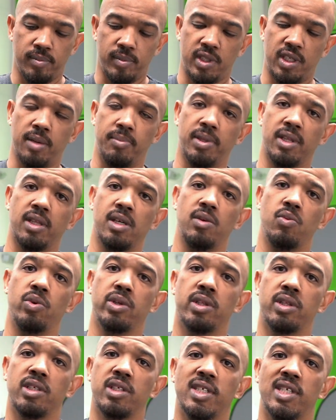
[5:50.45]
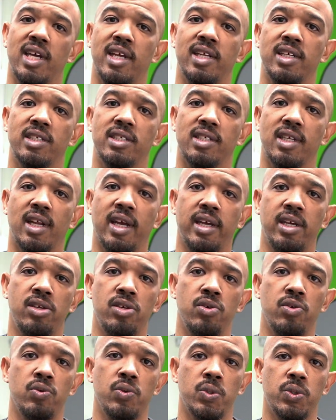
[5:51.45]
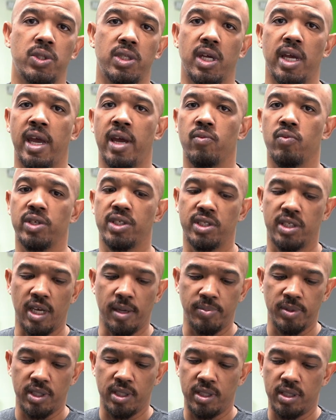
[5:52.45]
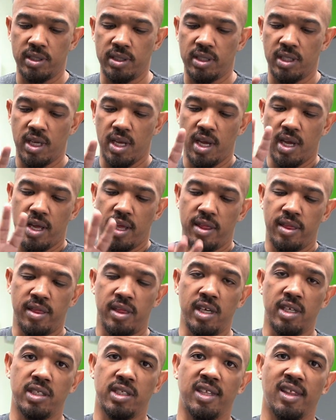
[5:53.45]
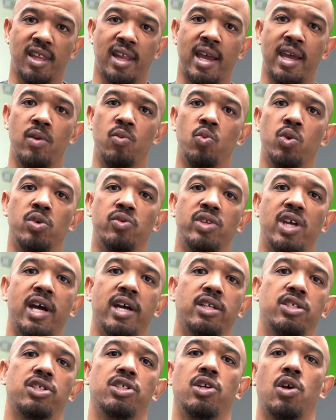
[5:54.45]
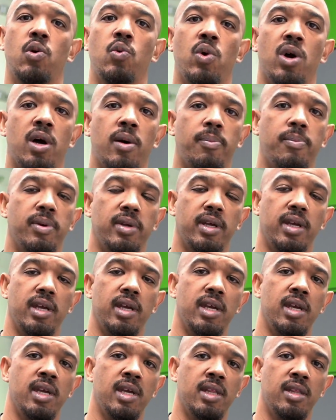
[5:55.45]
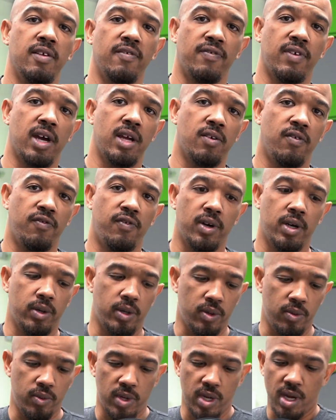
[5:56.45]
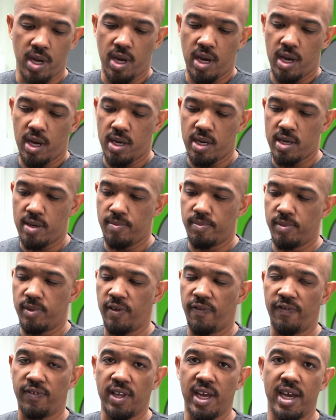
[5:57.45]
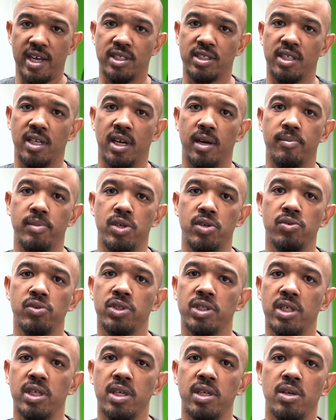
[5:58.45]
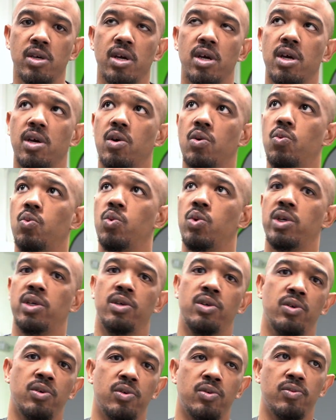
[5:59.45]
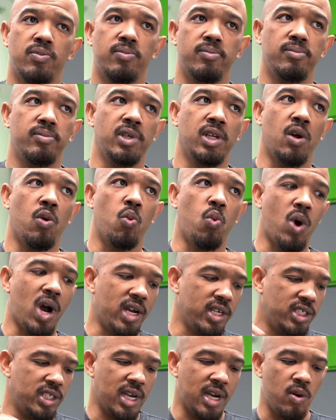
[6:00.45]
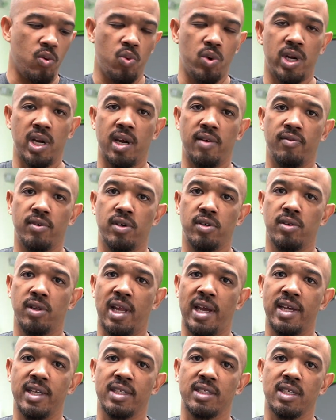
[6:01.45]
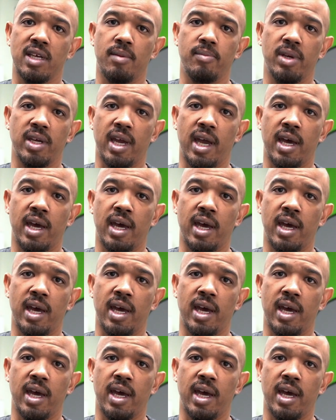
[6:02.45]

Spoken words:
typically with the settings that I use at receptions, this light will not show up in the final photo. The flash that I'm using will, you know, wash out whatever light is coming